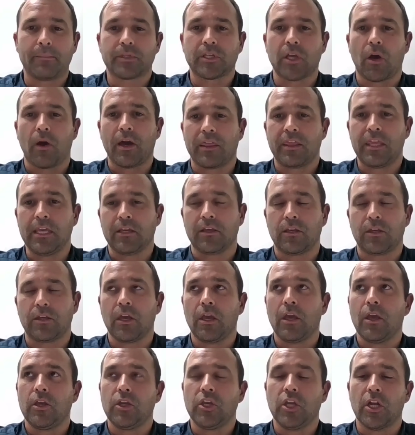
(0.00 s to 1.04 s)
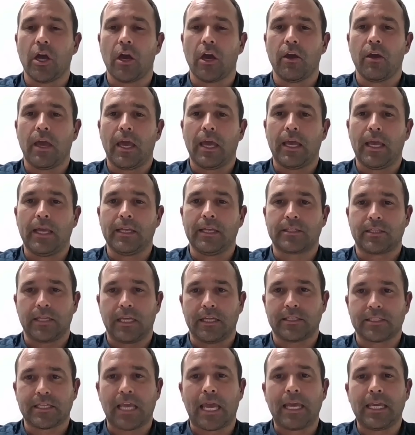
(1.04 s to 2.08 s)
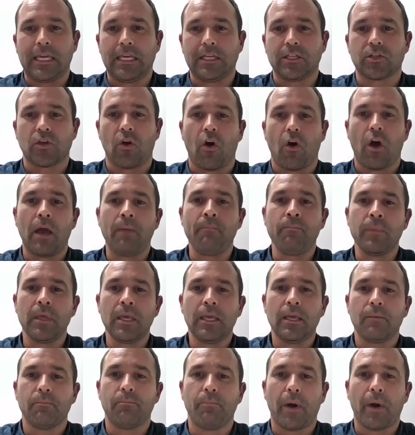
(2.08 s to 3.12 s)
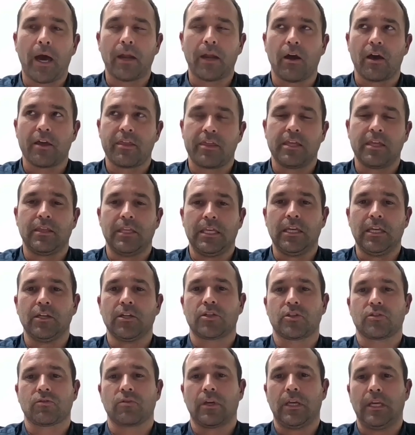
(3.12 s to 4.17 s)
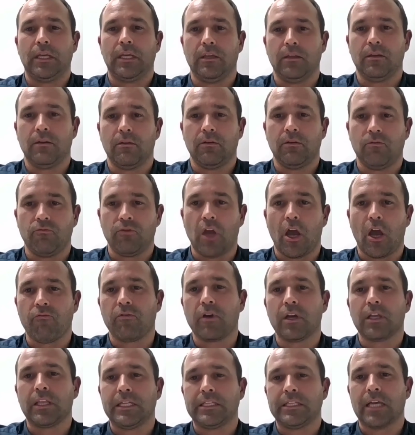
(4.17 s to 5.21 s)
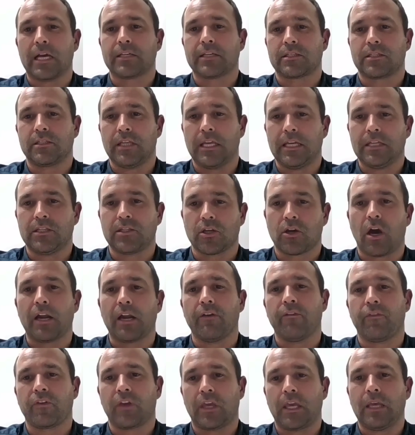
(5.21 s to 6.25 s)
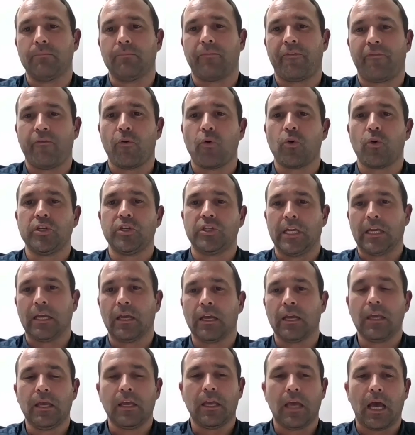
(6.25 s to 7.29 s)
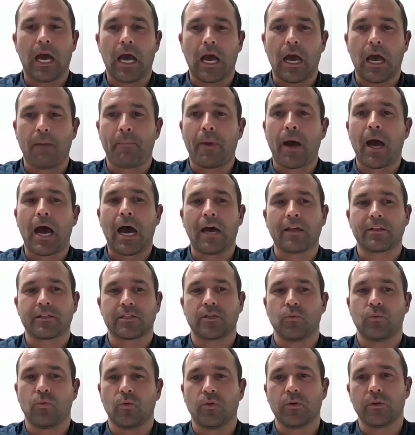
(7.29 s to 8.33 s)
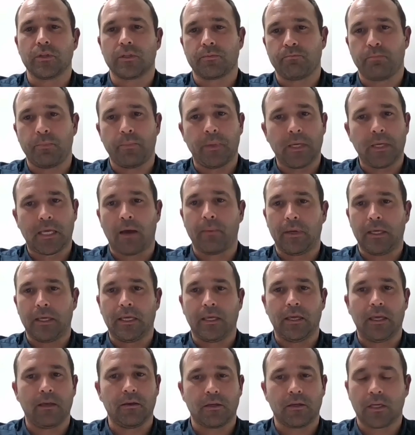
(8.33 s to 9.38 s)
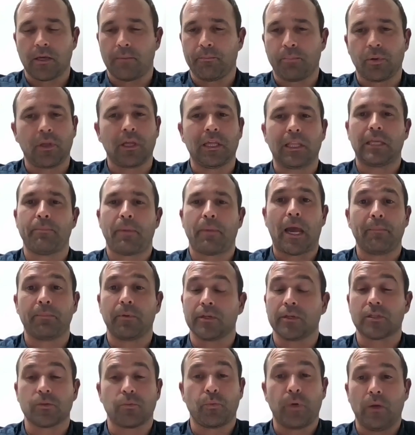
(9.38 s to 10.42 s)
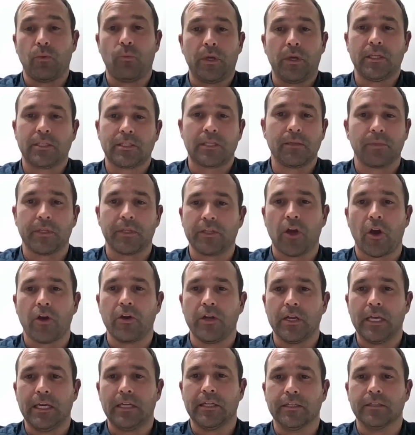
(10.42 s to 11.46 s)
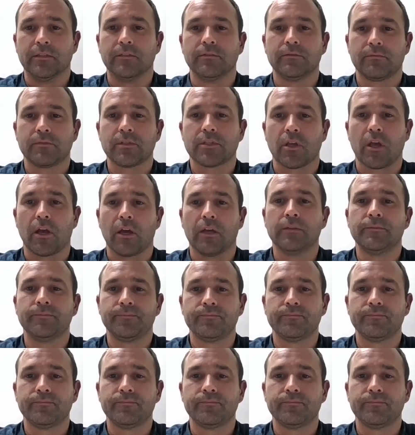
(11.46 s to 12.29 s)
So I think it's taking time, but I think the industry really does need to kind of keep forging a path towards becoming completely paperless. We simply don't need it. So.